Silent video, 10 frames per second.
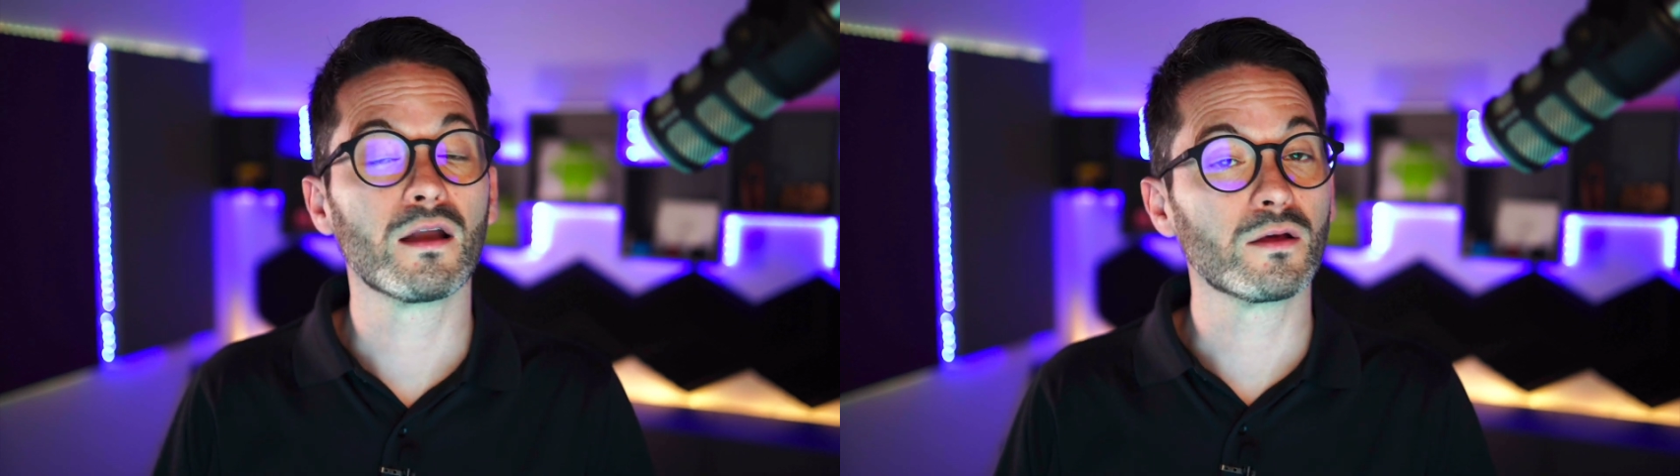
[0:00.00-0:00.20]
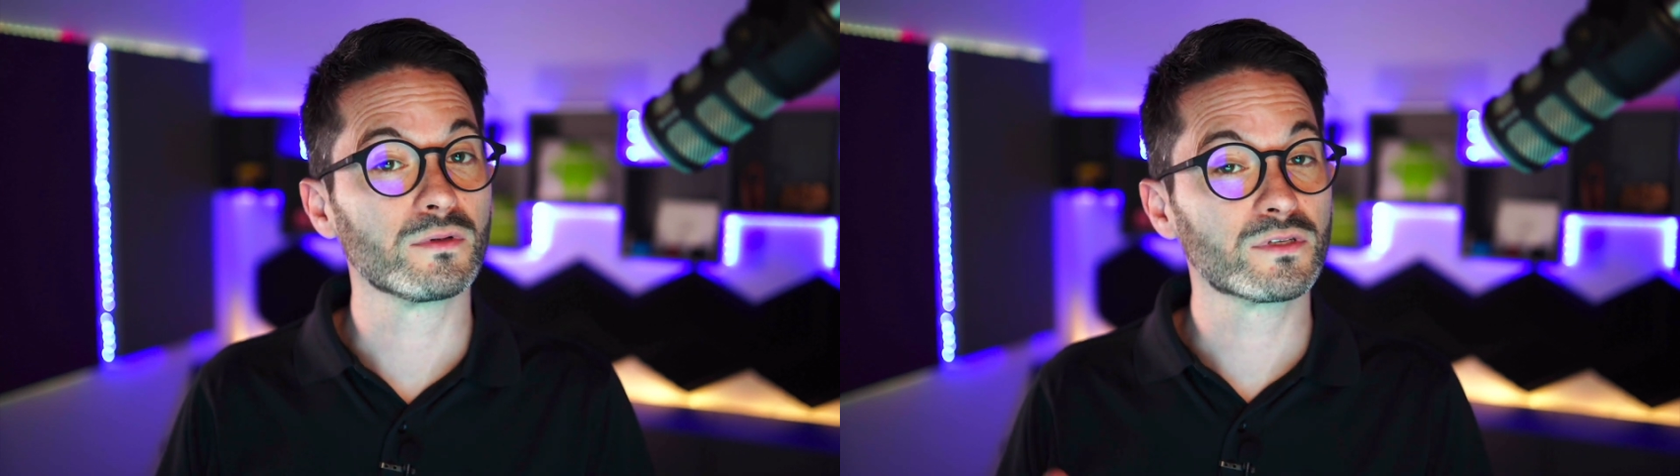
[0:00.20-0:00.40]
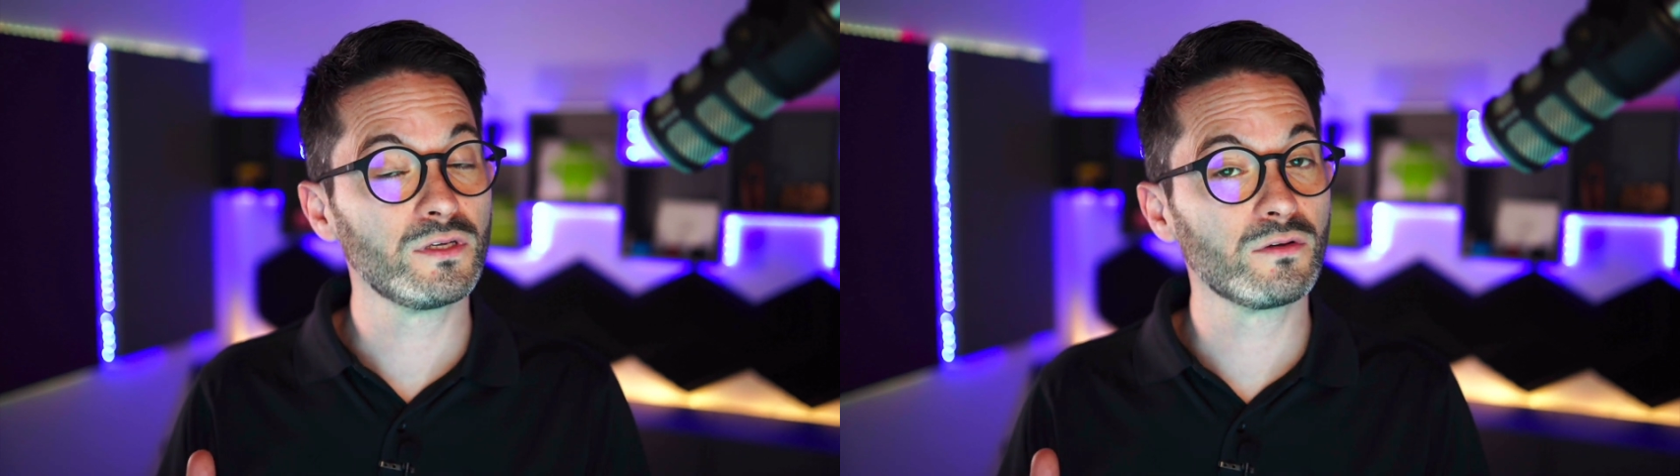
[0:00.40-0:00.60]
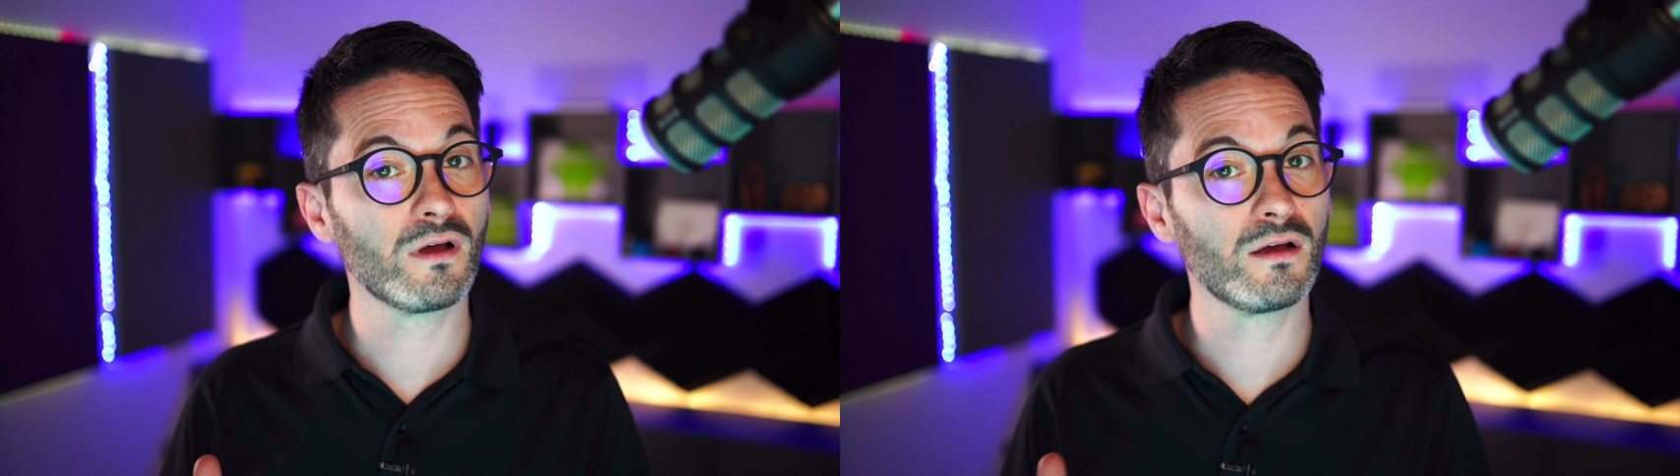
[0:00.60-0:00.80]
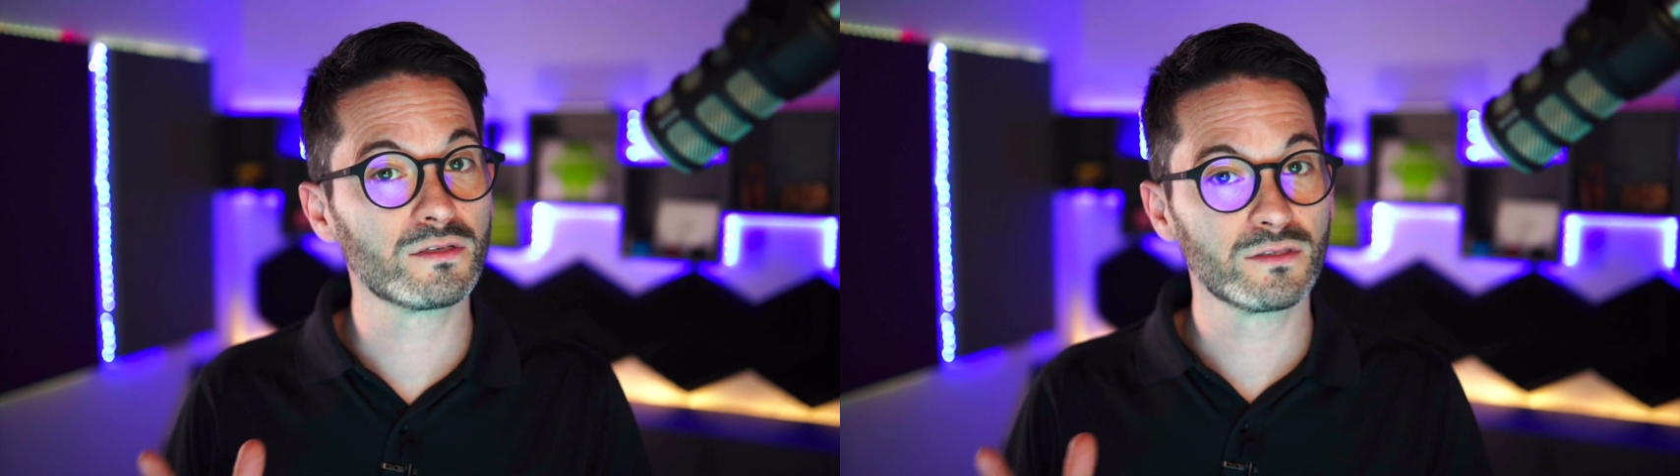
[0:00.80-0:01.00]
and I will see you
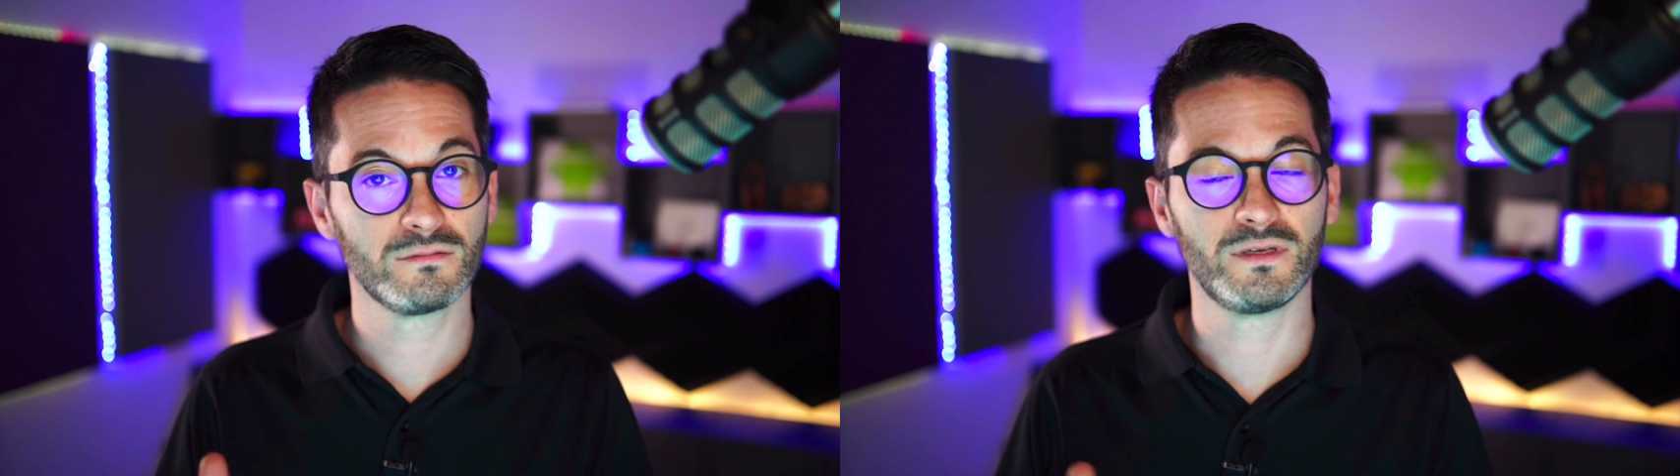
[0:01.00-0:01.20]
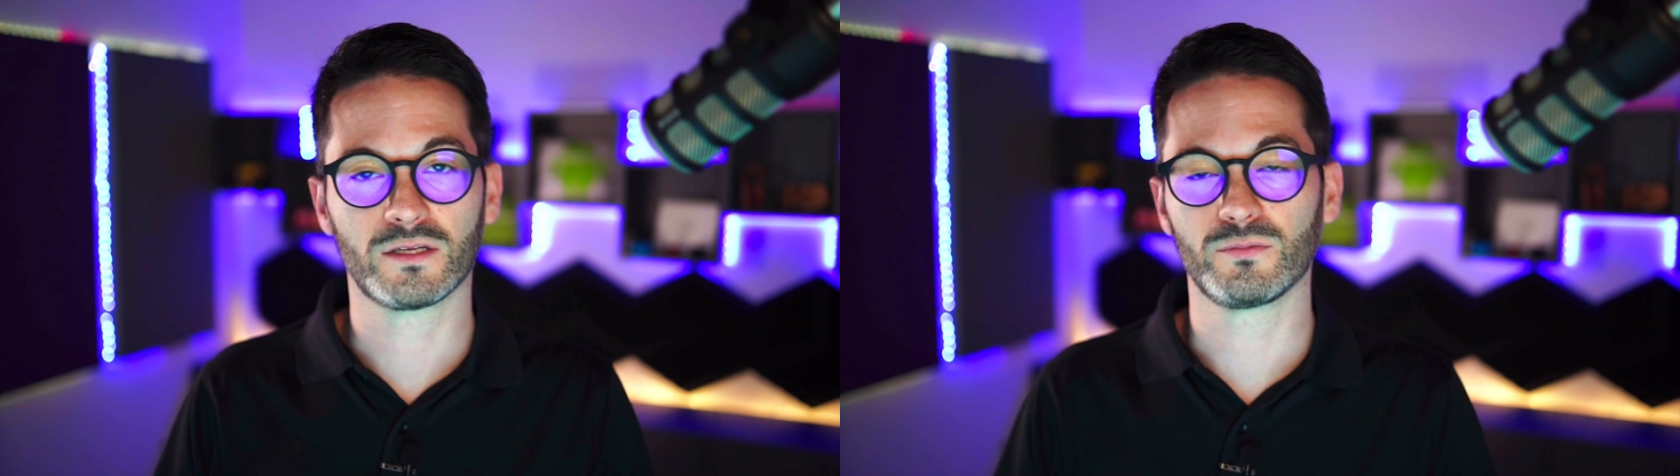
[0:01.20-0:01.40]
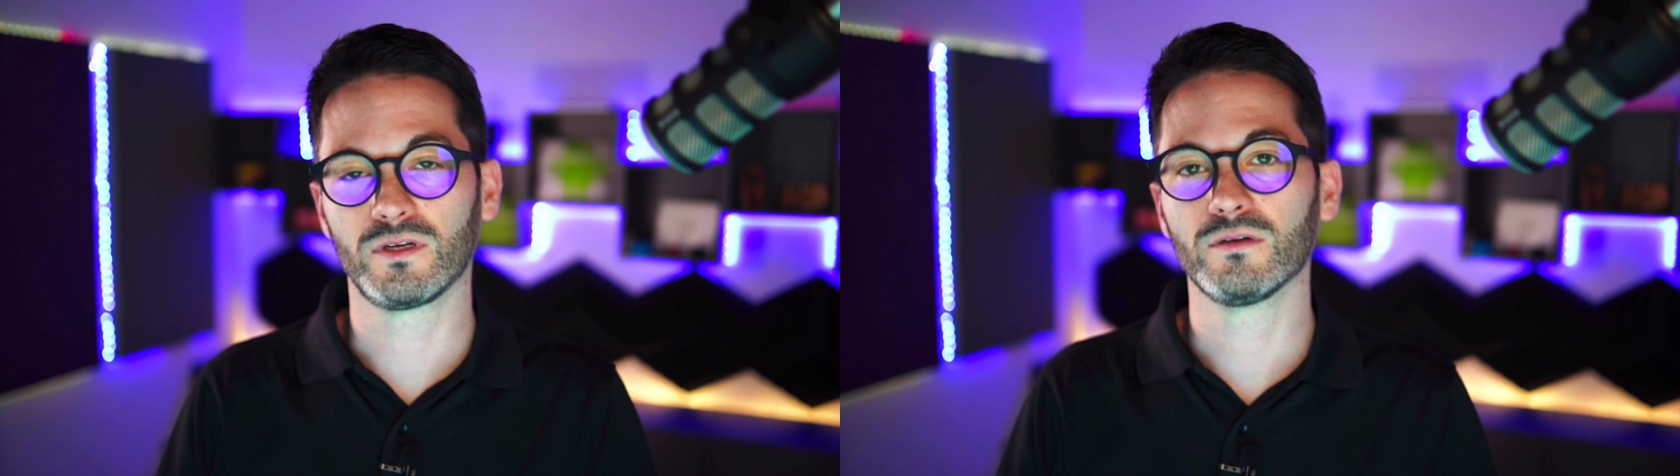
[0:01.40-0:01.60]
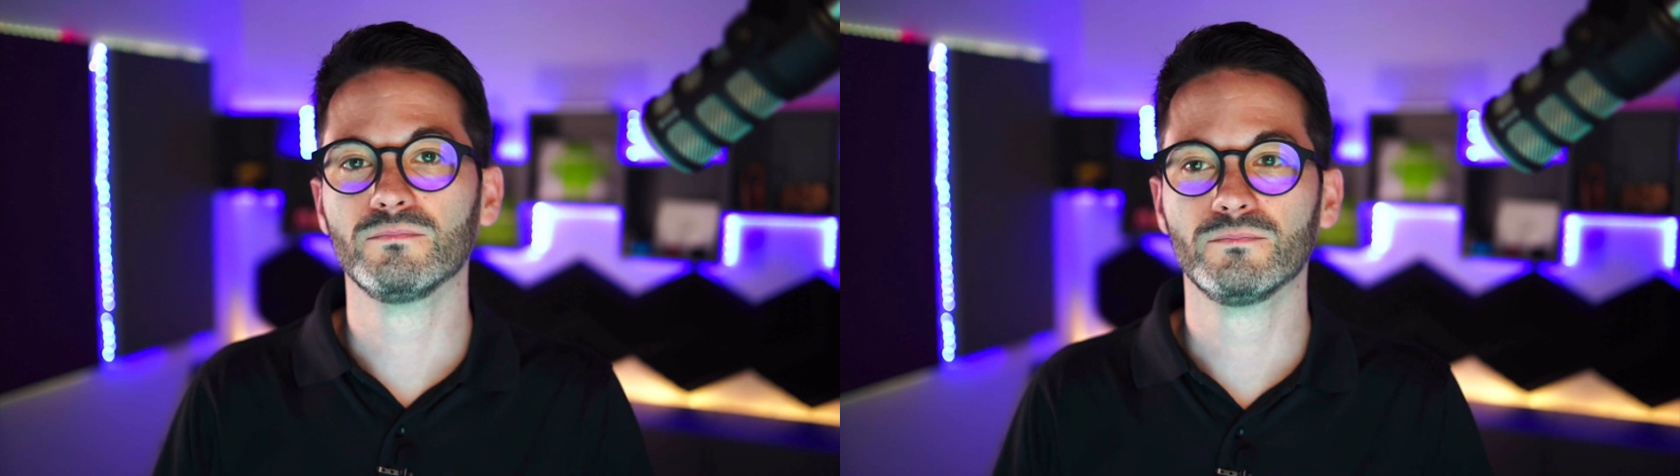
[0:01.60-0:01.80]
guys next week.